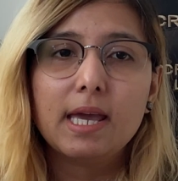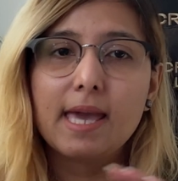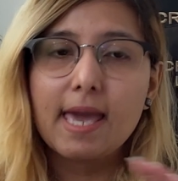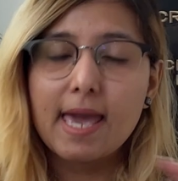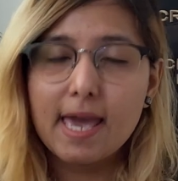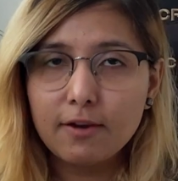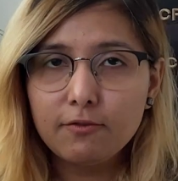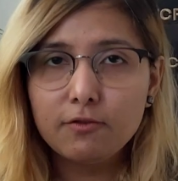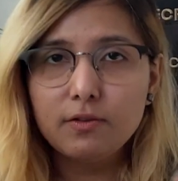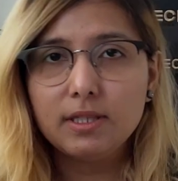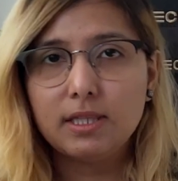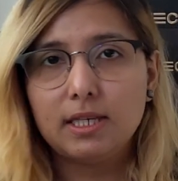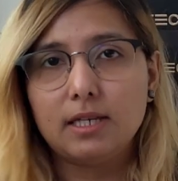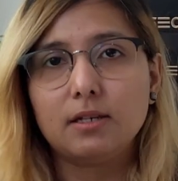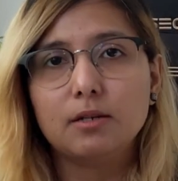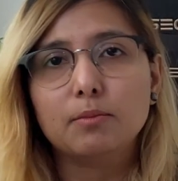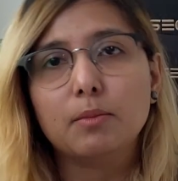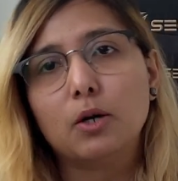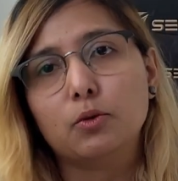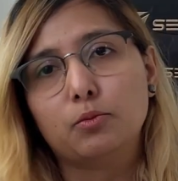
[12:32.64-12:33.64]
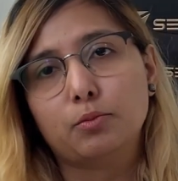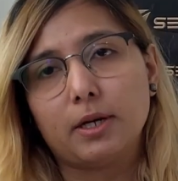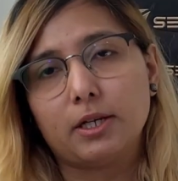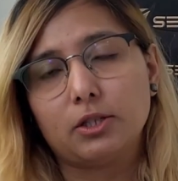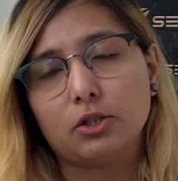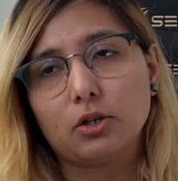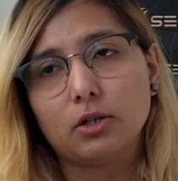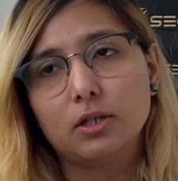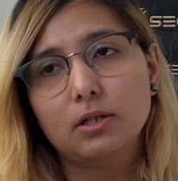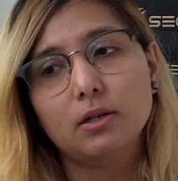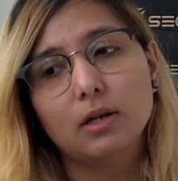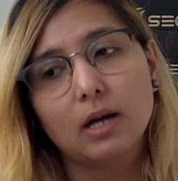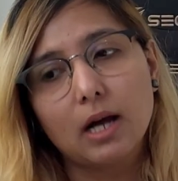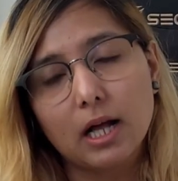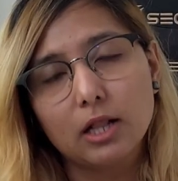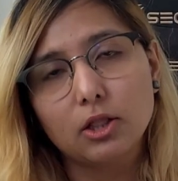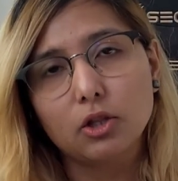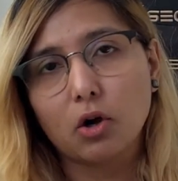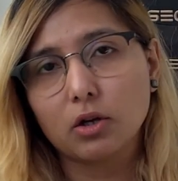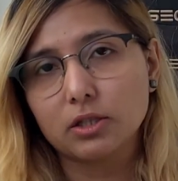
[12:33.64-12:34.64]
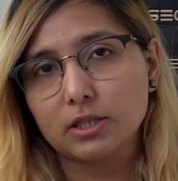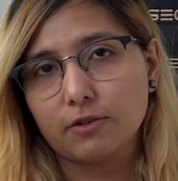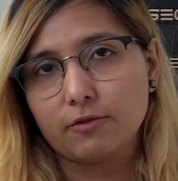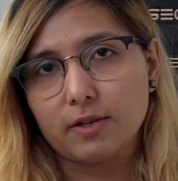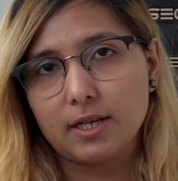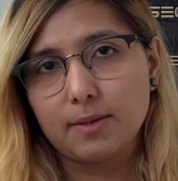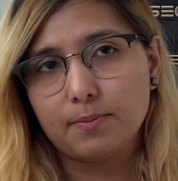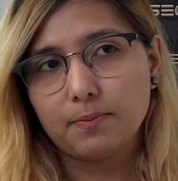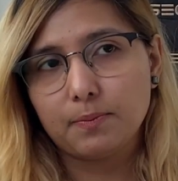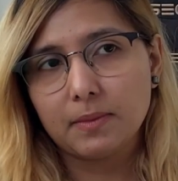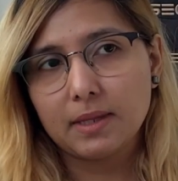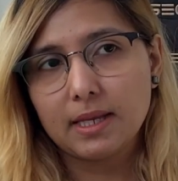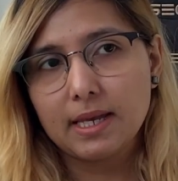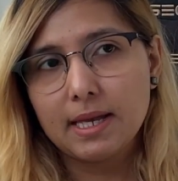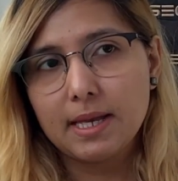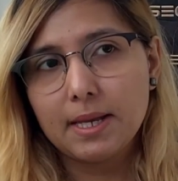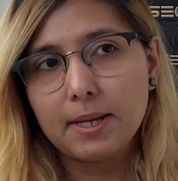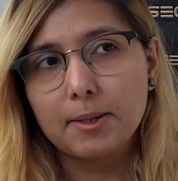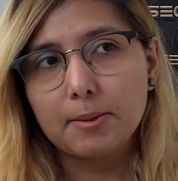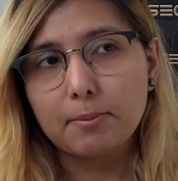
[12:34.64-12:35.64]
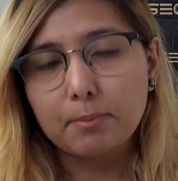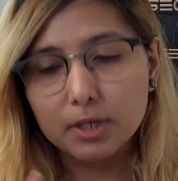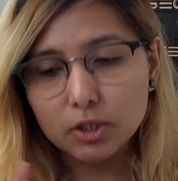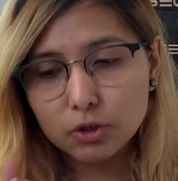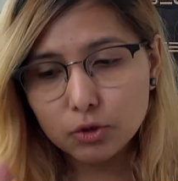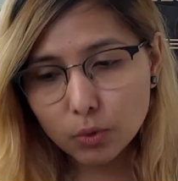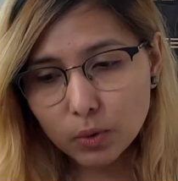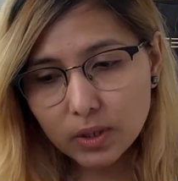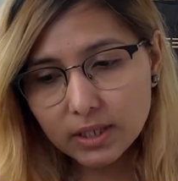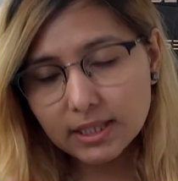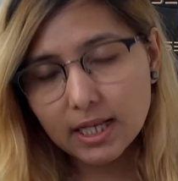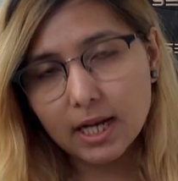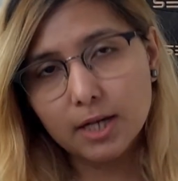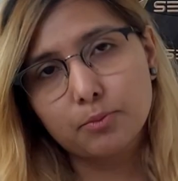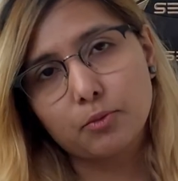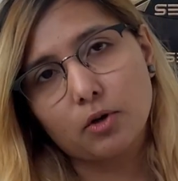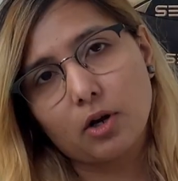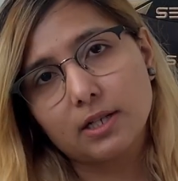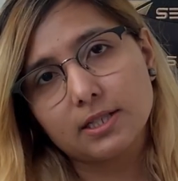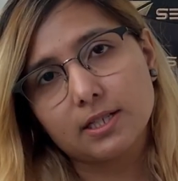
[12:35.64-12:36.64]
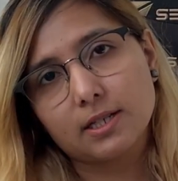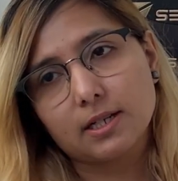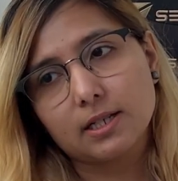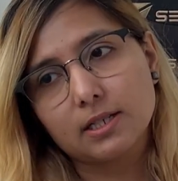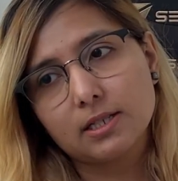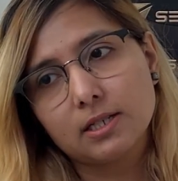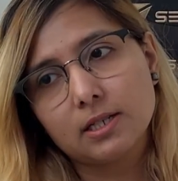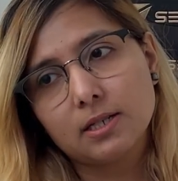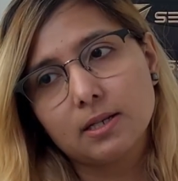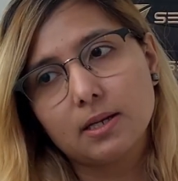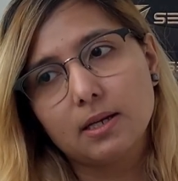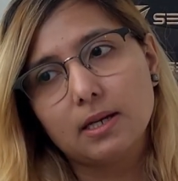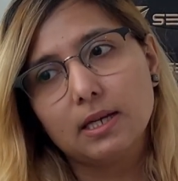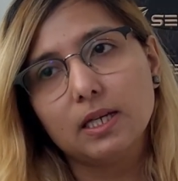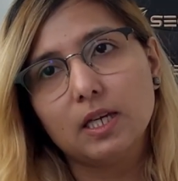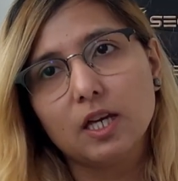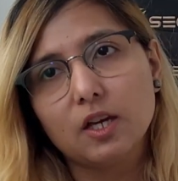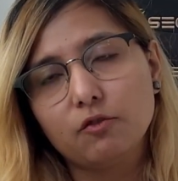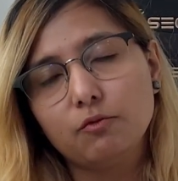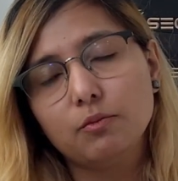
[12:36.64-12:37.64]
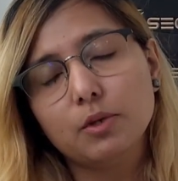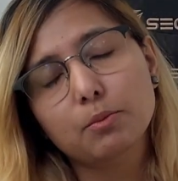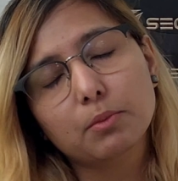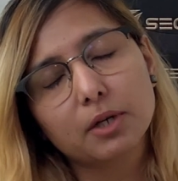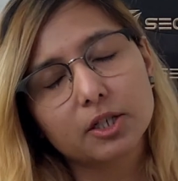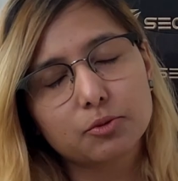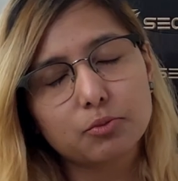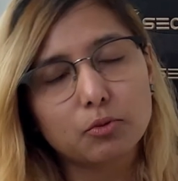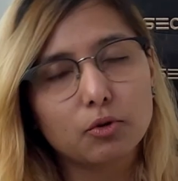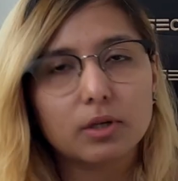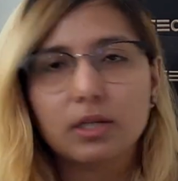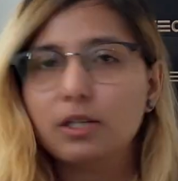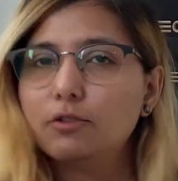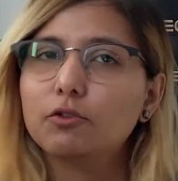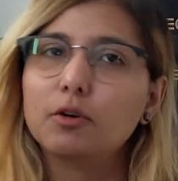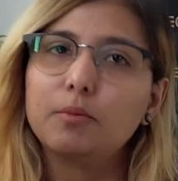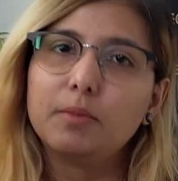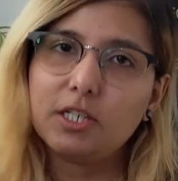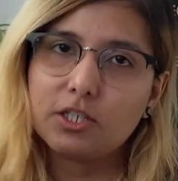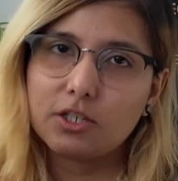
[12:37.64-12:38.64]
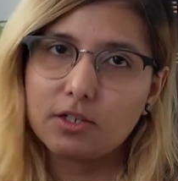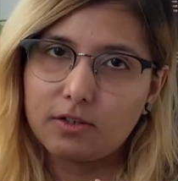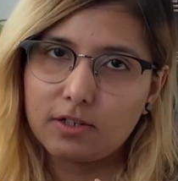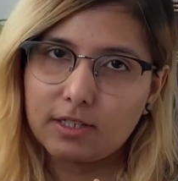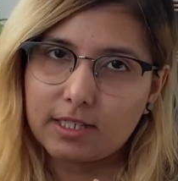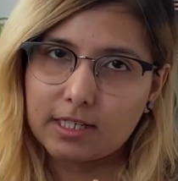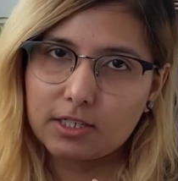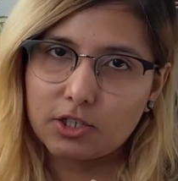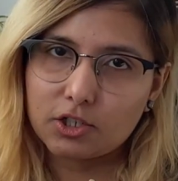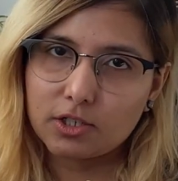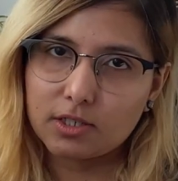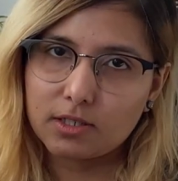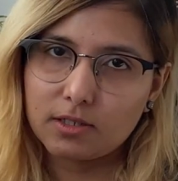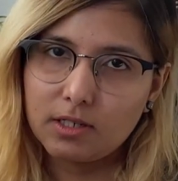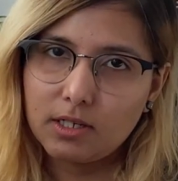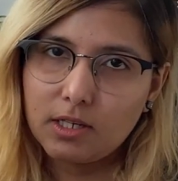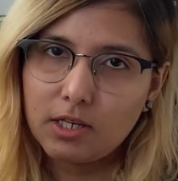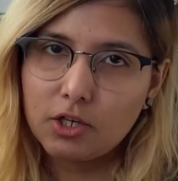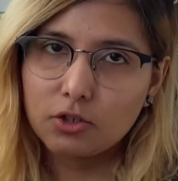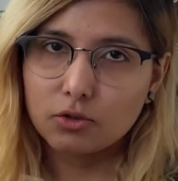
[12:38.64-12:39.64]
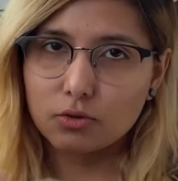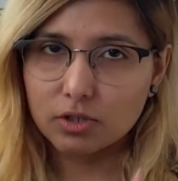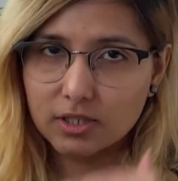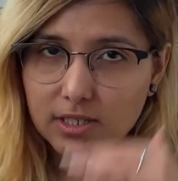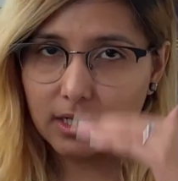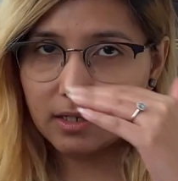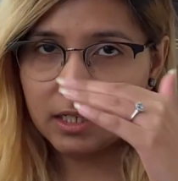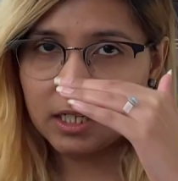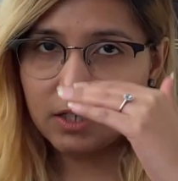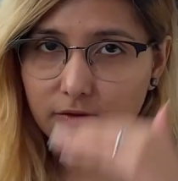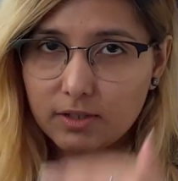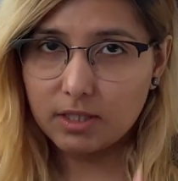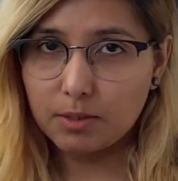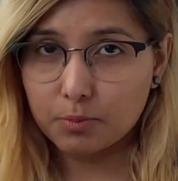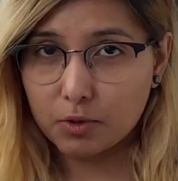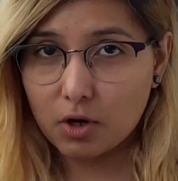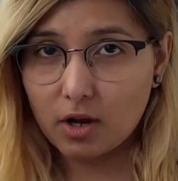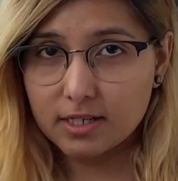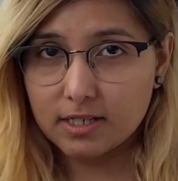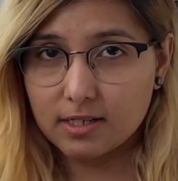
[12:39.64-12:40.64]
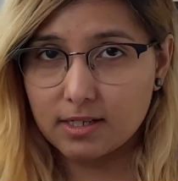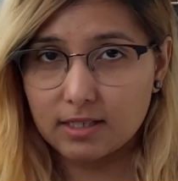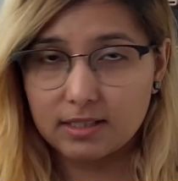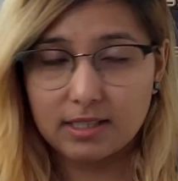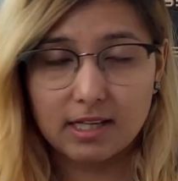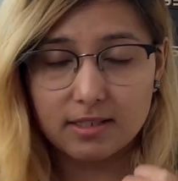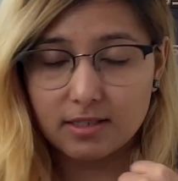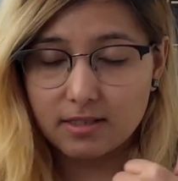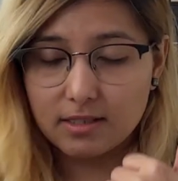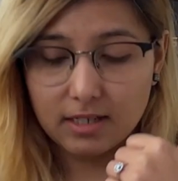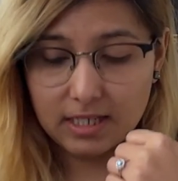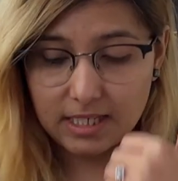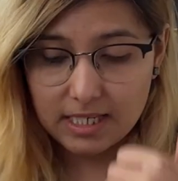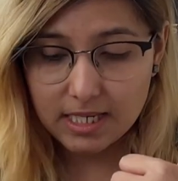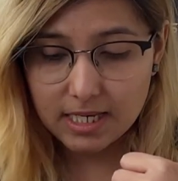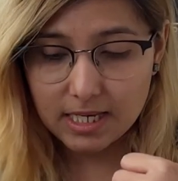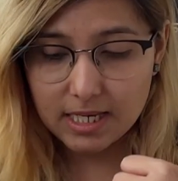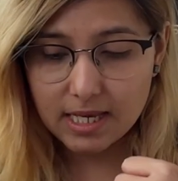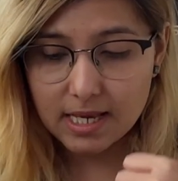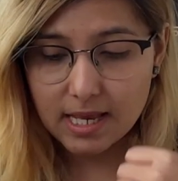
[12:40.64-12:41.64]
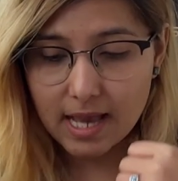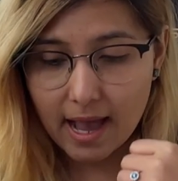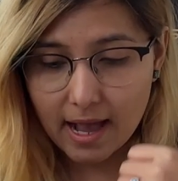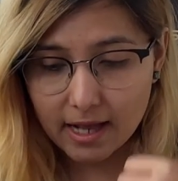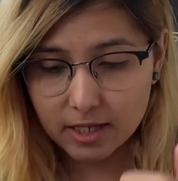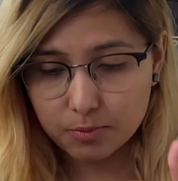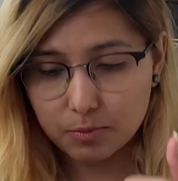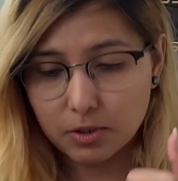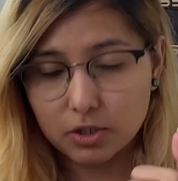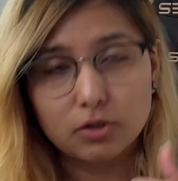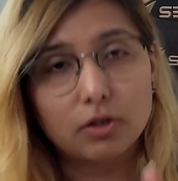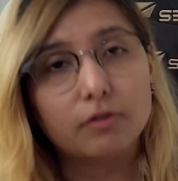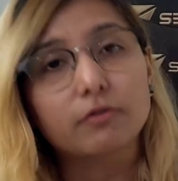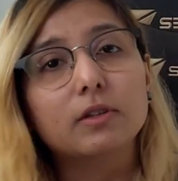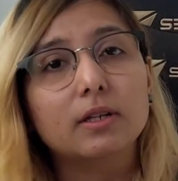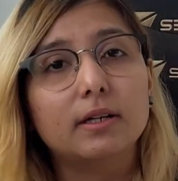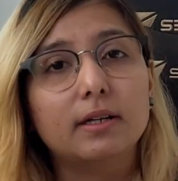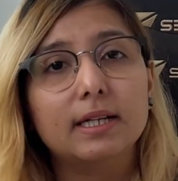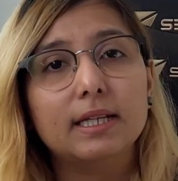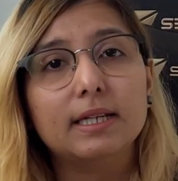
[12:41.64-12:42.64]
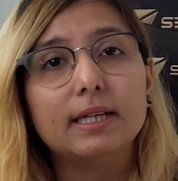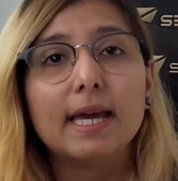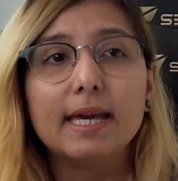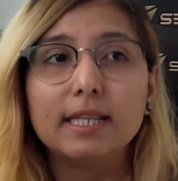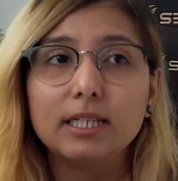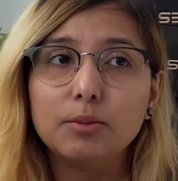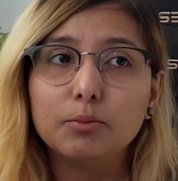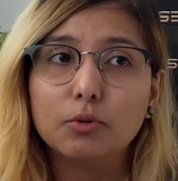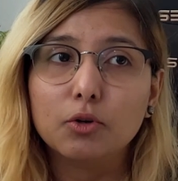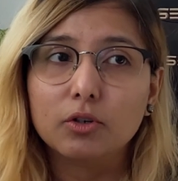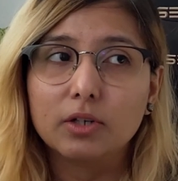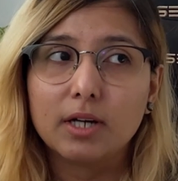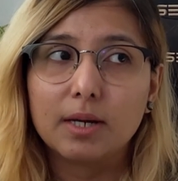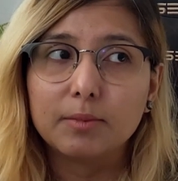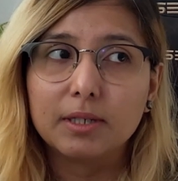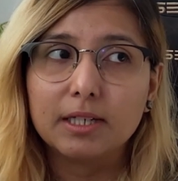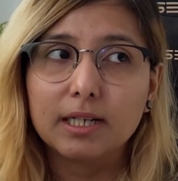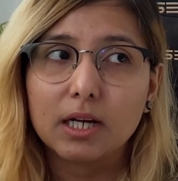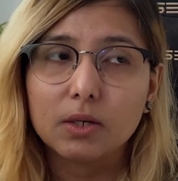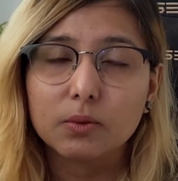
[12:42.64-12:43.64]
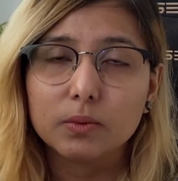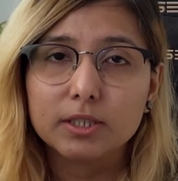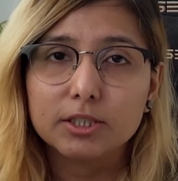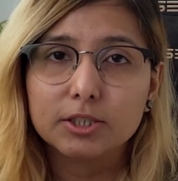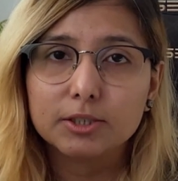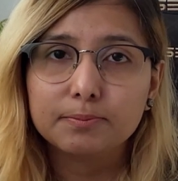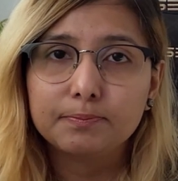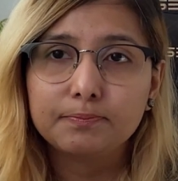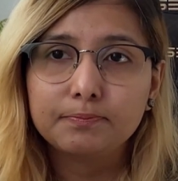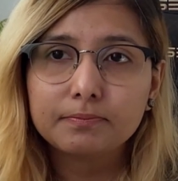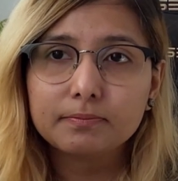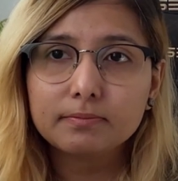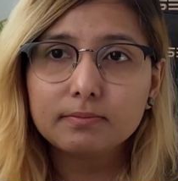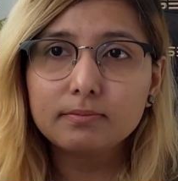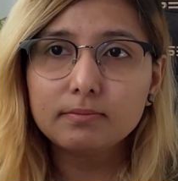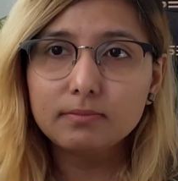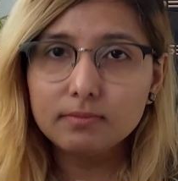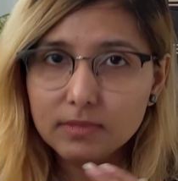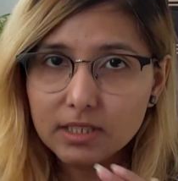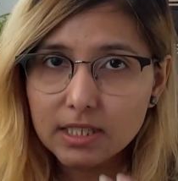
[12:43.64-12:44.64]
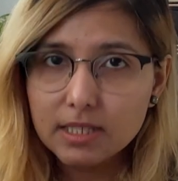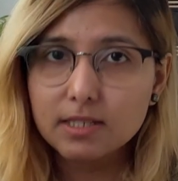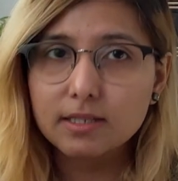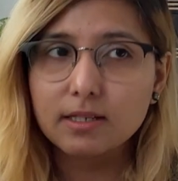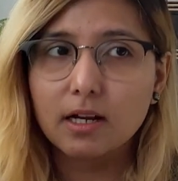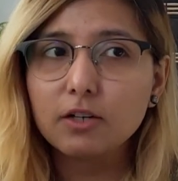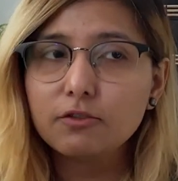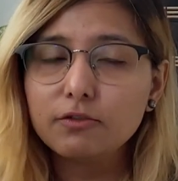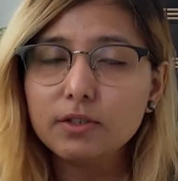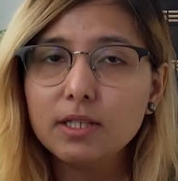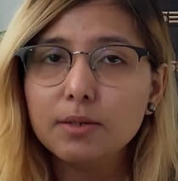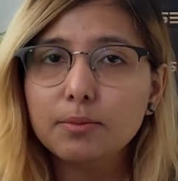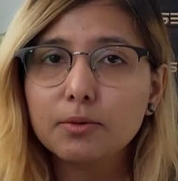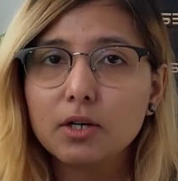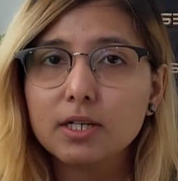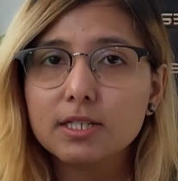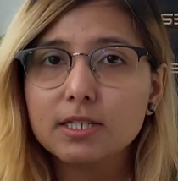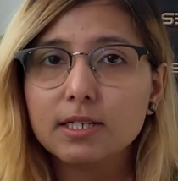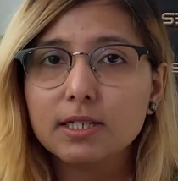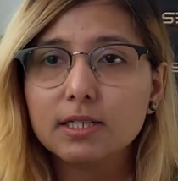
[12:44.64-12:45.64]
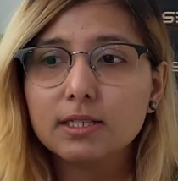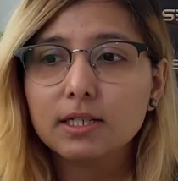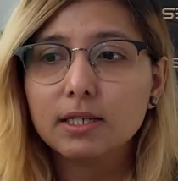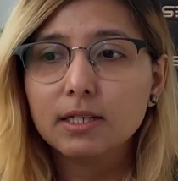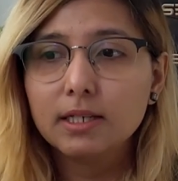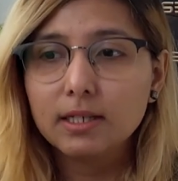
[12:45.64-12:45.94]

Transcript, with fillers: everything about Python along the way. But doing that project gave me much more information retention. So starting with a project, that's the key aspect of learning any programming language. Start with a project,